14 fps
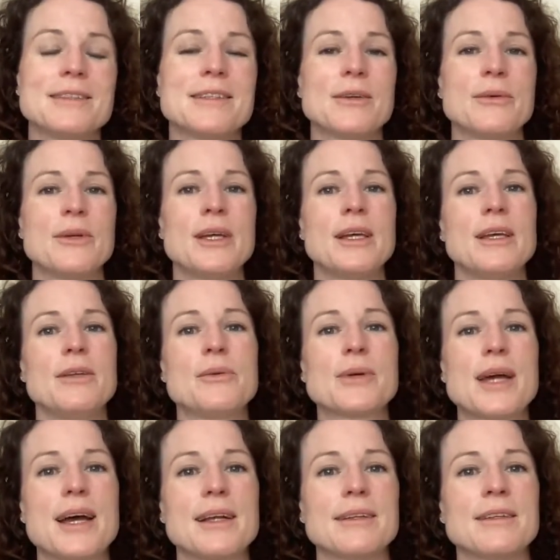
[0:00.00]
So you
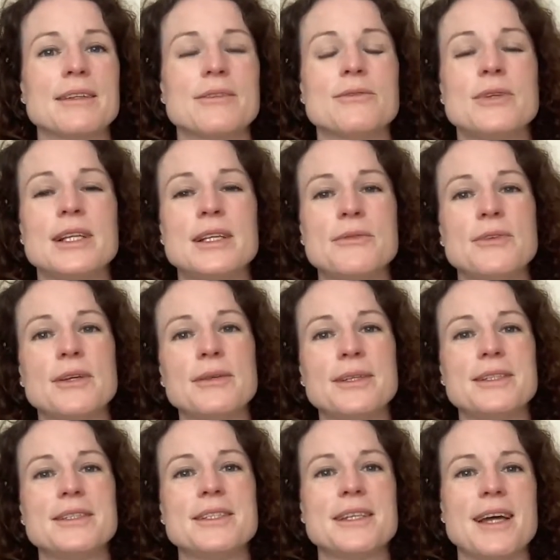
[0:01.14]
can really feel
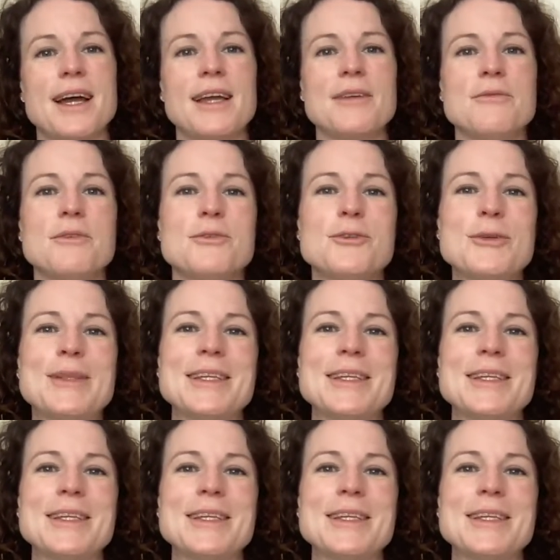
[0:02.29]
into that if you do